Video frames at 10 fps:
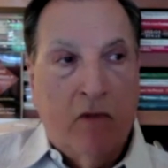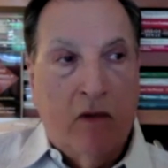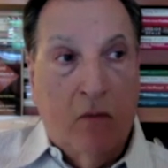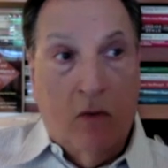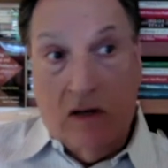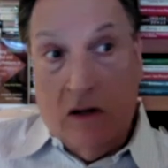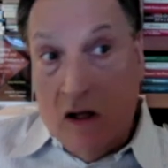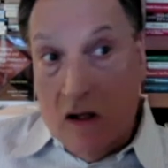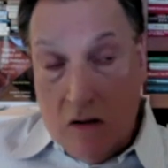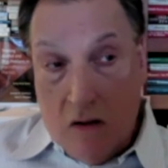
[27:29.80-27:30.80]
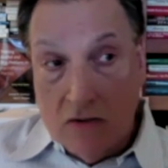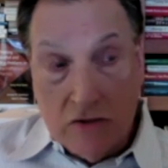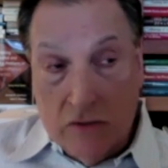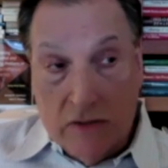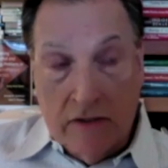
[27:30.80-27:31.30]
what
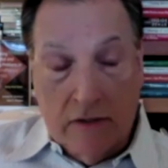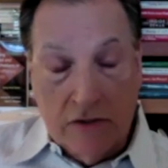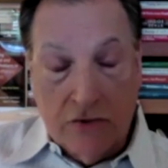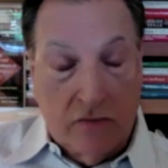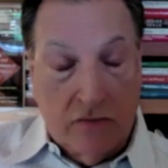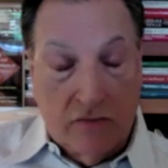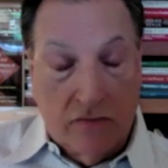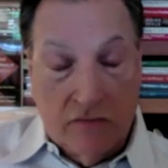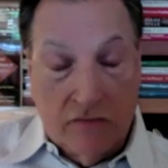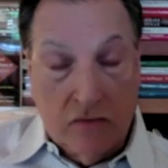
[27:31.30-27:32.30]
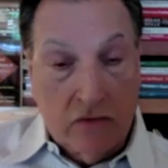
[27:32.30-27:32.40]
also I think is universally